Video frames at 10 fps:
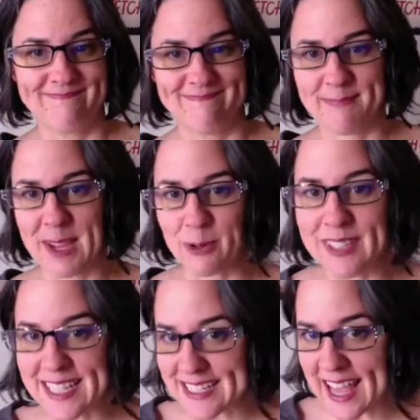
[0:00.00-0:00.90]
Make a
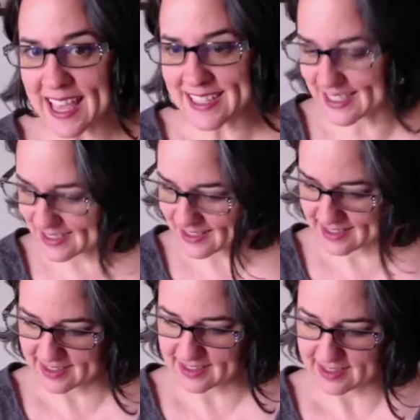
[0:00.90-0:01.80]
really nice hat.
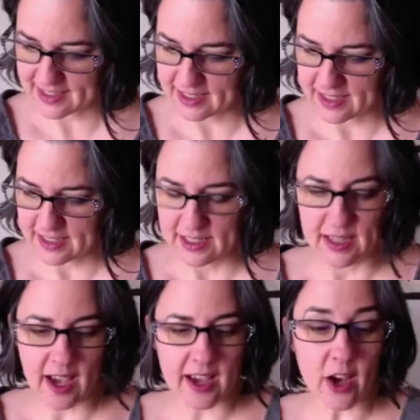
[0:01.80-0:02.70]

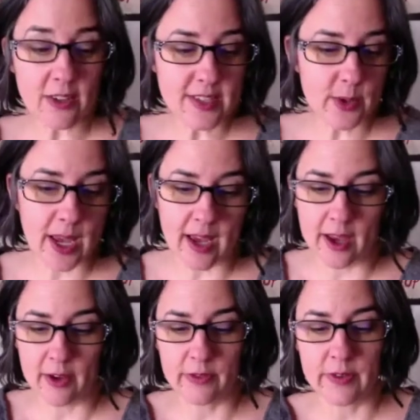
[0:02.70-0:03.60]
I also
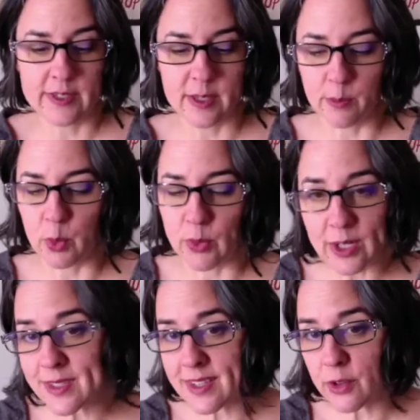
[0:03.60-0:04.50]
have some
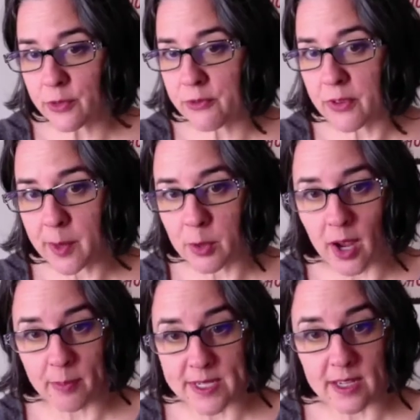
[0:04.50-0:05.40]
merino silk from Fiber
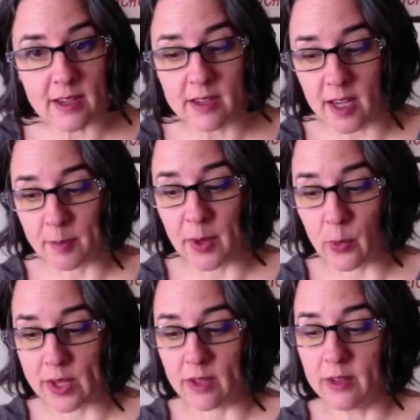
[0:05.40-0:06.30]
Optic on my
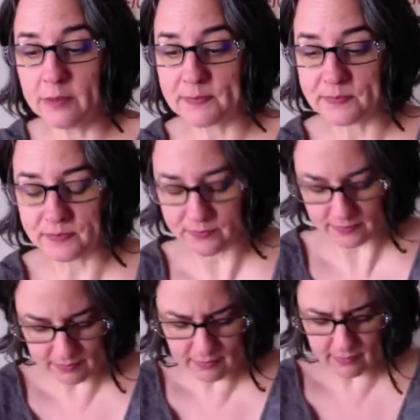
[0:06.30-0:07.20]
wheel.
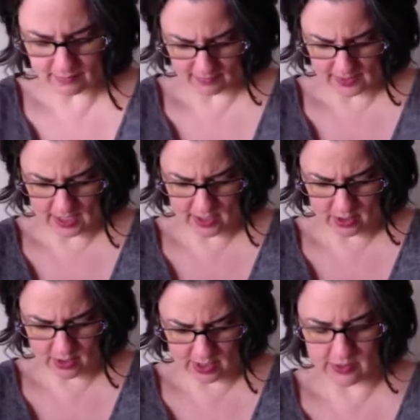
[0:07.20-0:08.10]
I
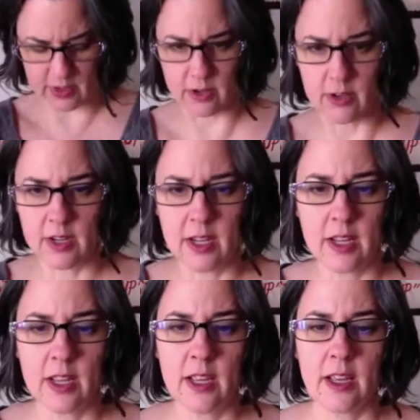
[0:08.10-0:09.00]
hear you down there.
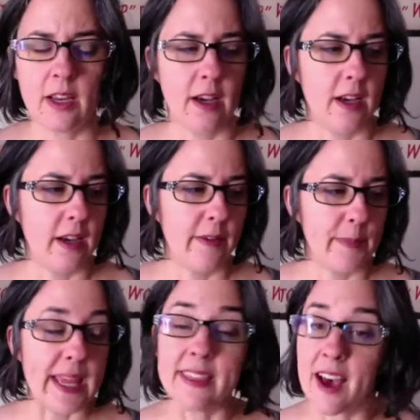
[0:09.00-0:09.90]

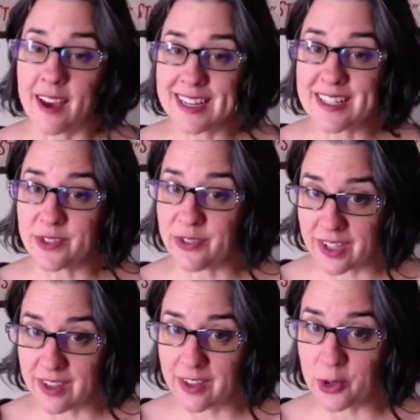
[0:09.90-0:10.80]
In the honey to
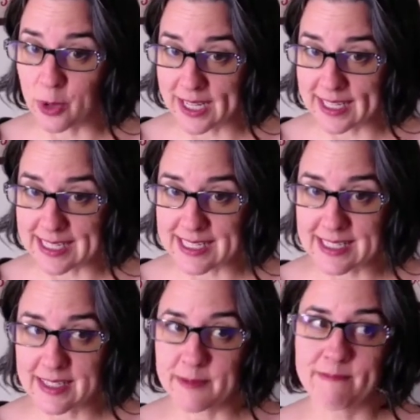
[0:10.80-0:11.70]
fig
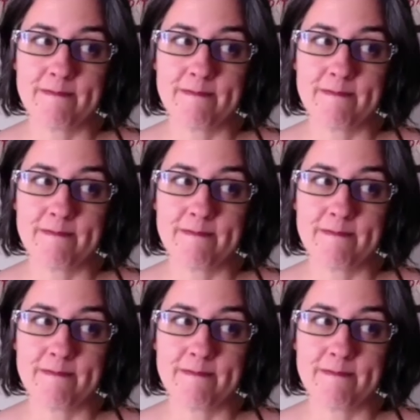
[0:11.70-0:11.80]
gradient.